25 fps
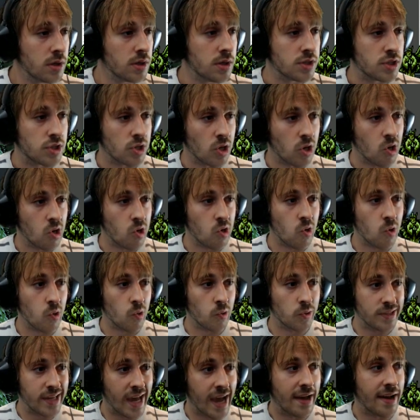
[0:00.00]
So
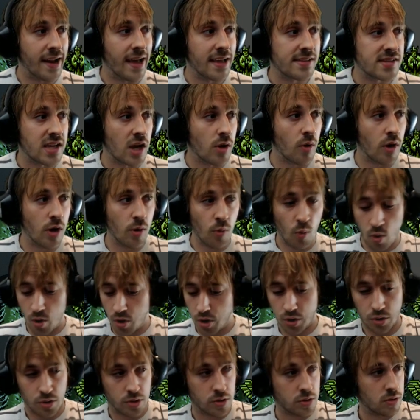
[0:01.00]
yeah, that's how I
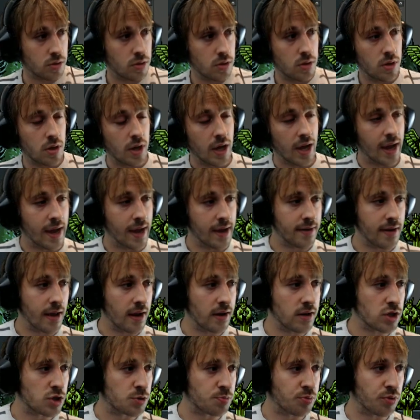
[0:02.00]
work, and that
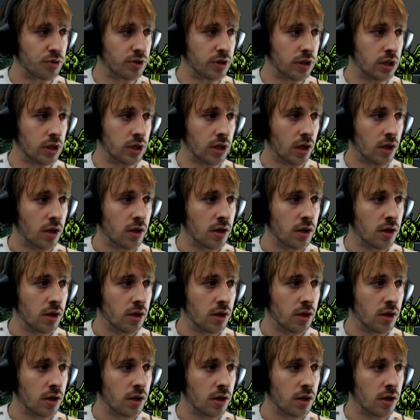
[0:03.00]
is pretty